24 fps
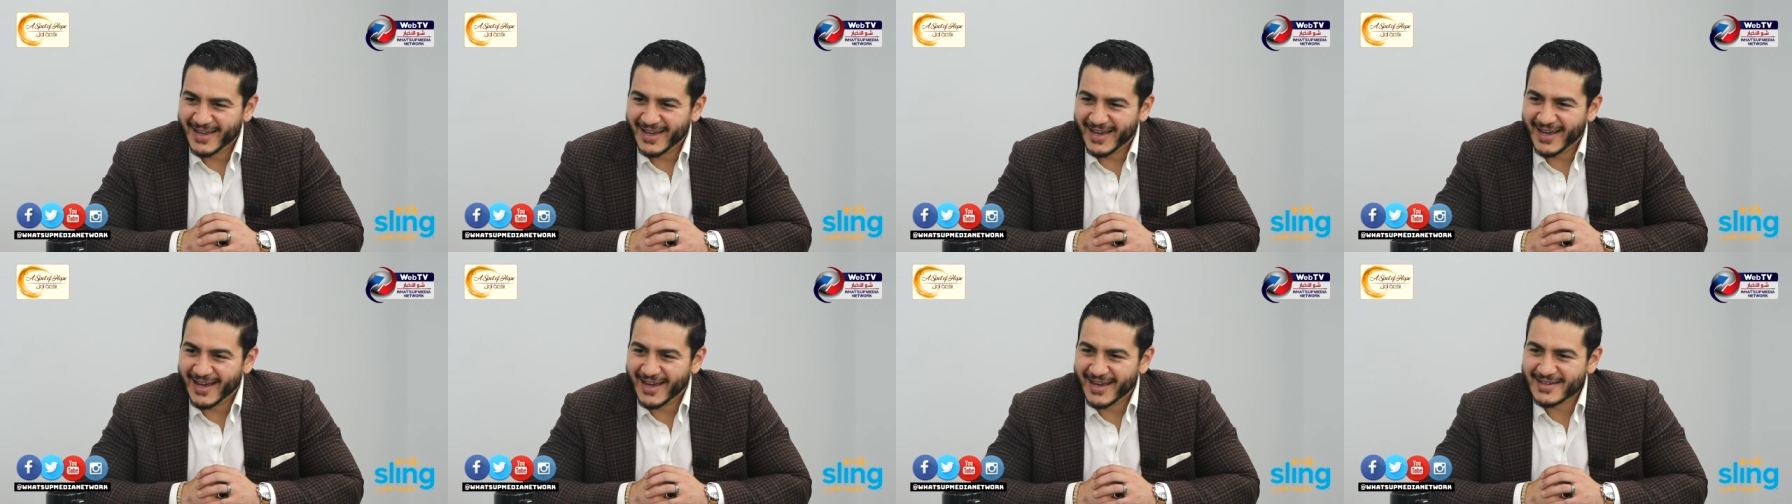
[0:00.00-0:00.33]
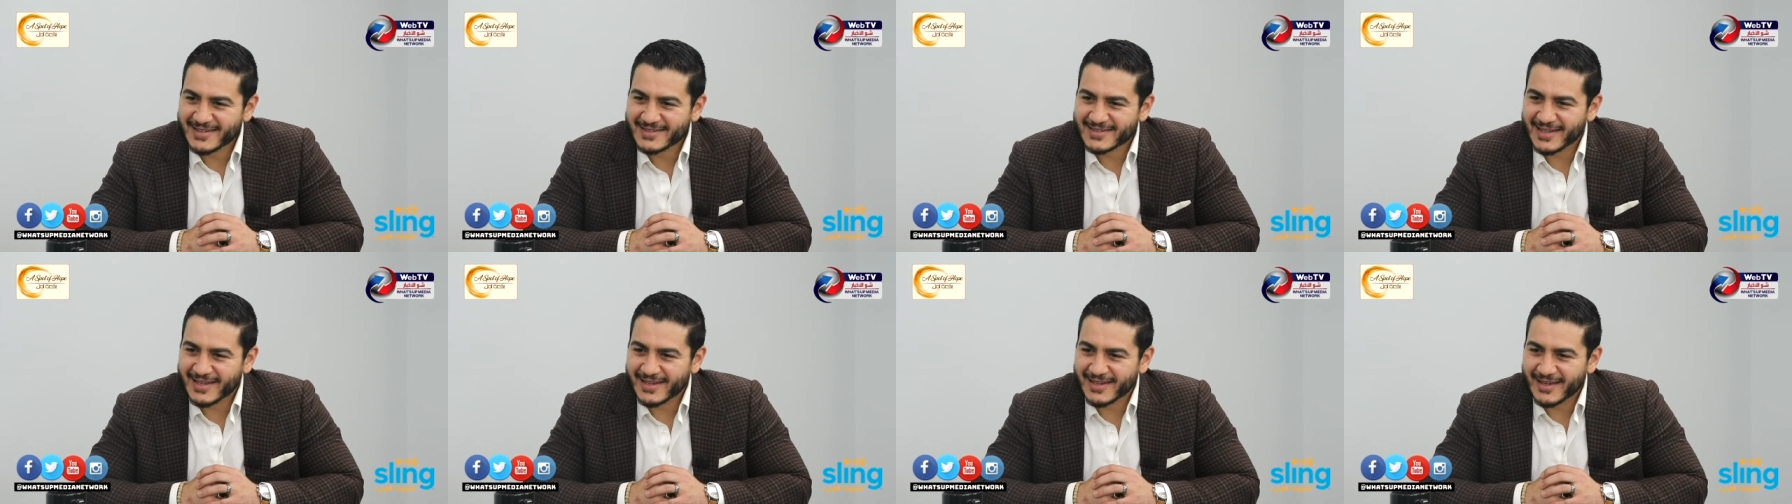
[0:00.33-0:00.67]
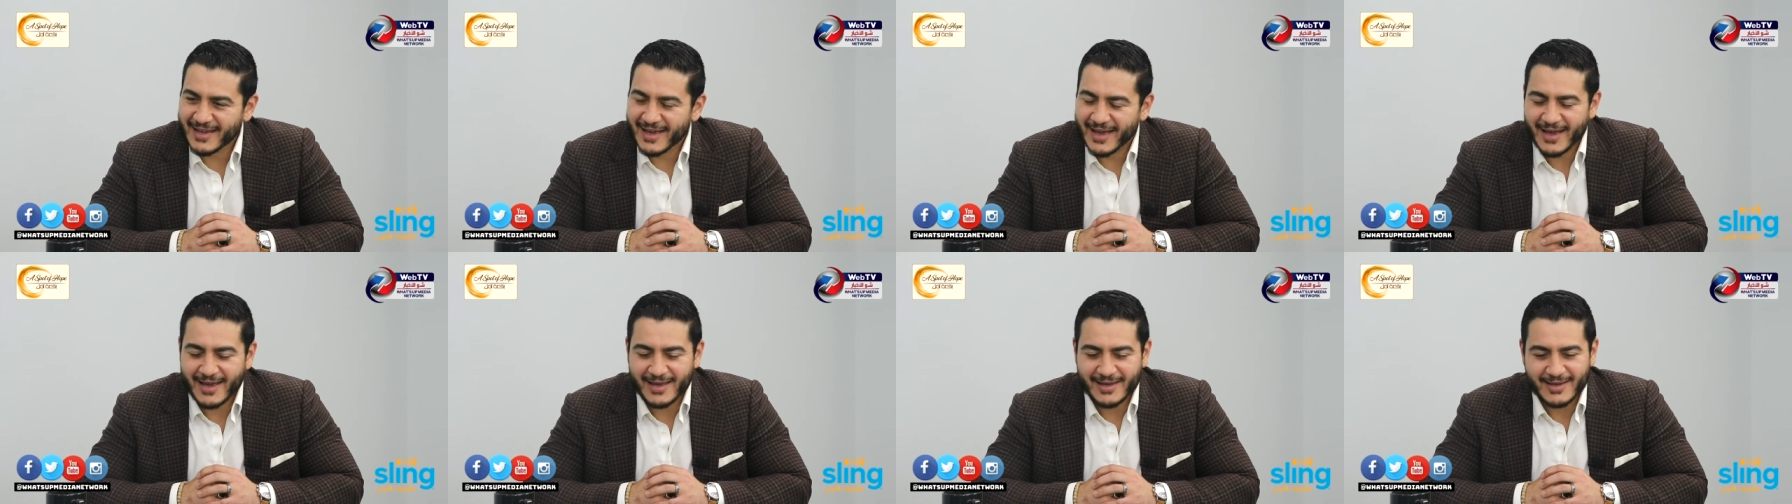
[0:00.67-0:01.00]
And he's
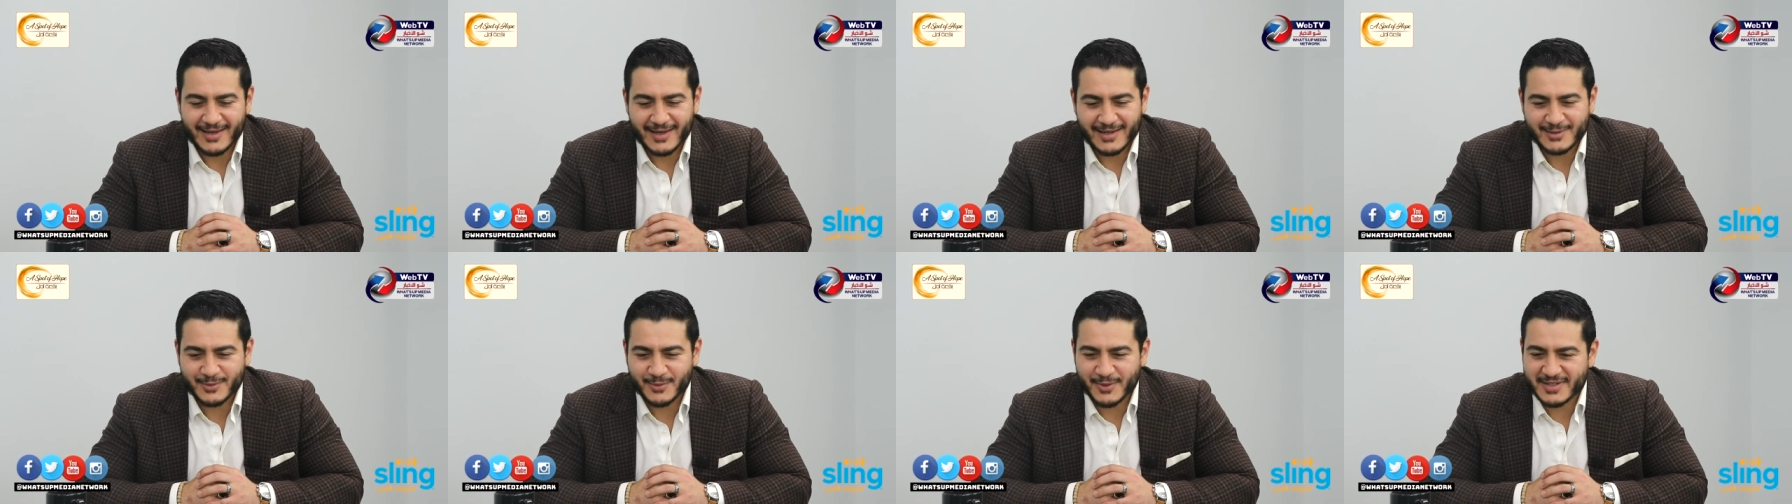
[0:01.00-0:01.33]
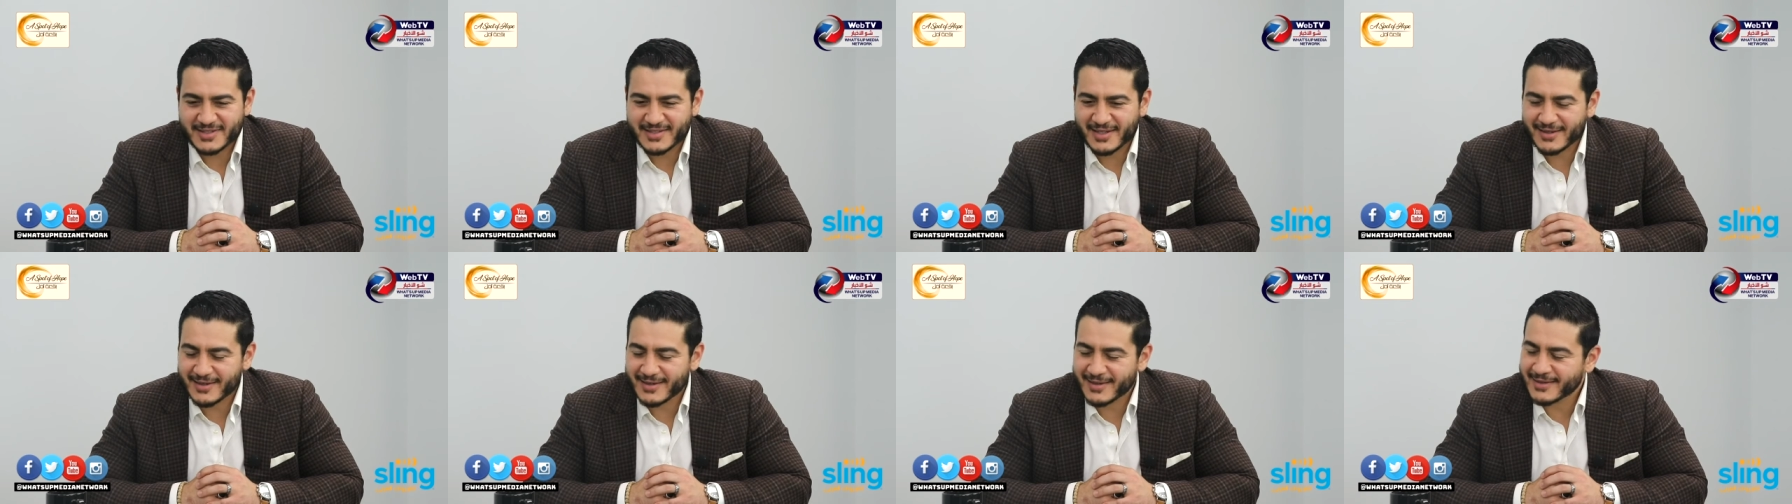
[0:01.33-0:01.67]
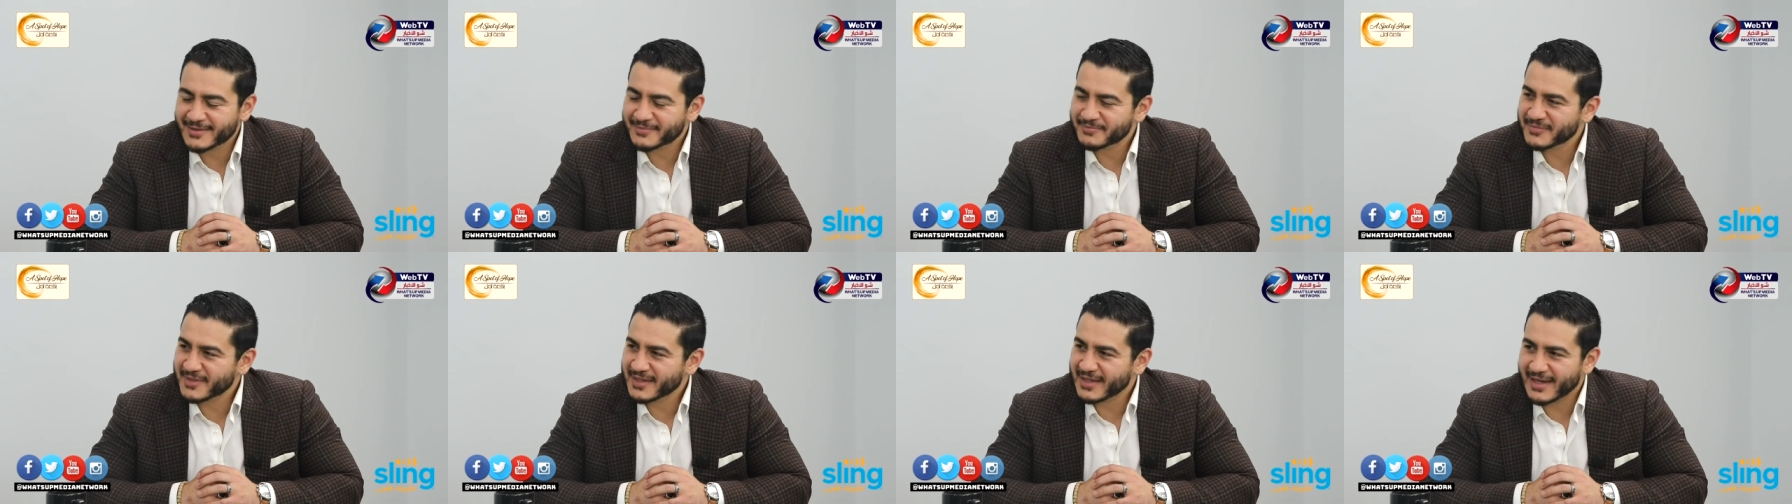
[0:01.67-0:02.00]
like, hey, I just want to tell
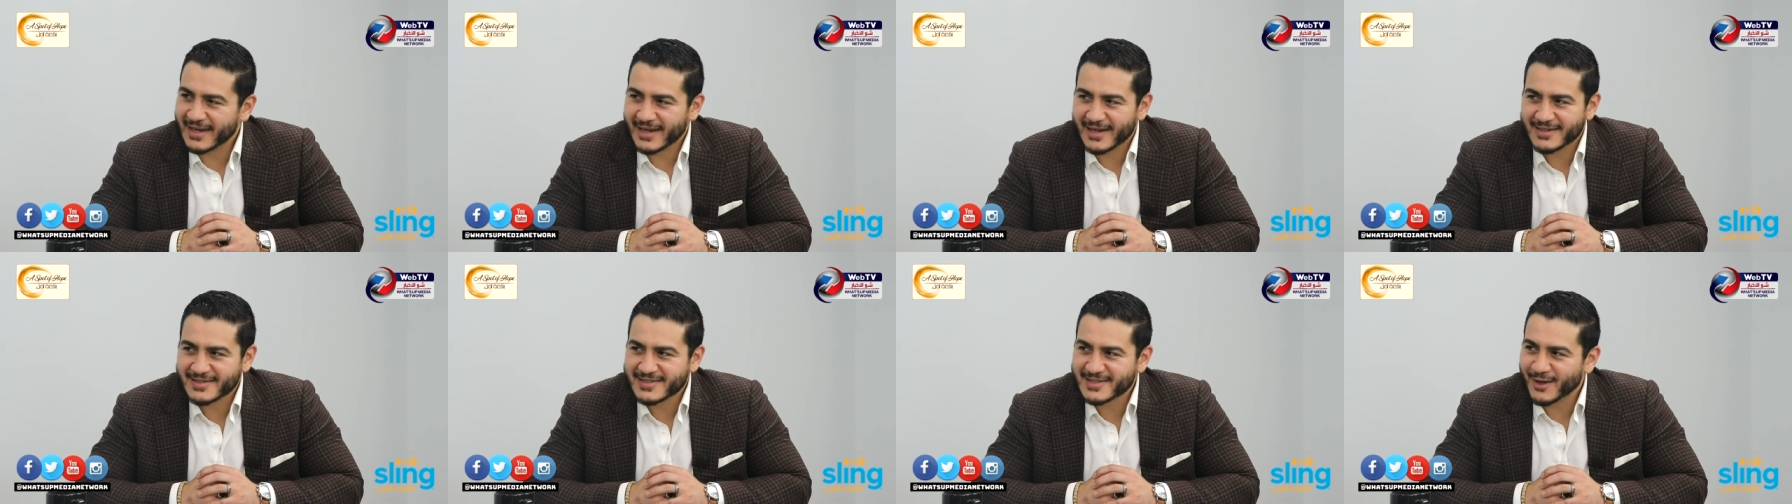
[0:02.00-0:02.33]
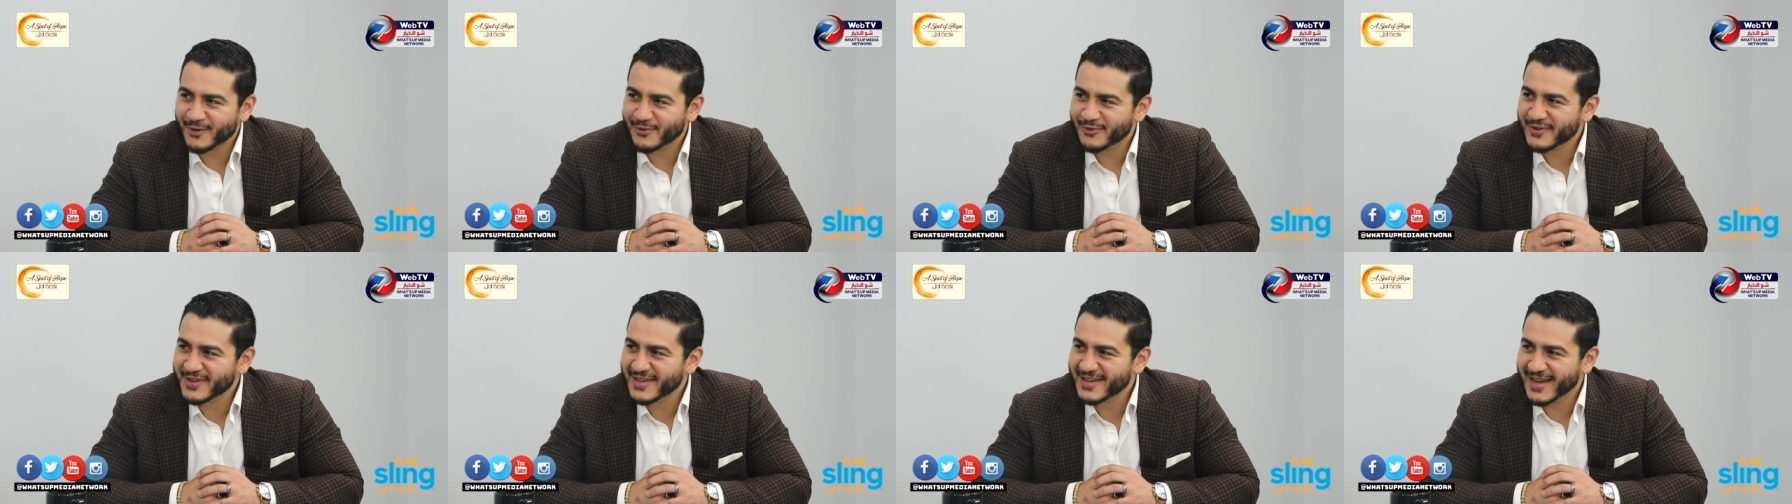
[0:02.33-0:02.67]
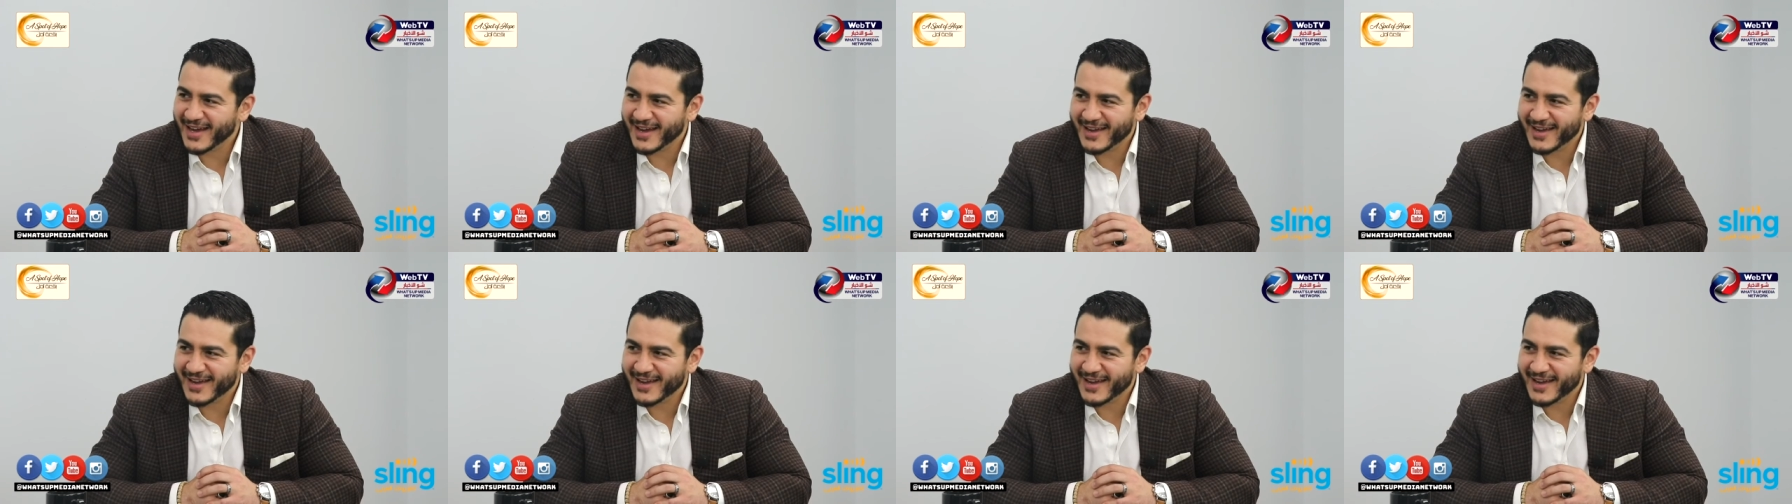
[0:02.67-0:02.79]
you, can I get a selfie?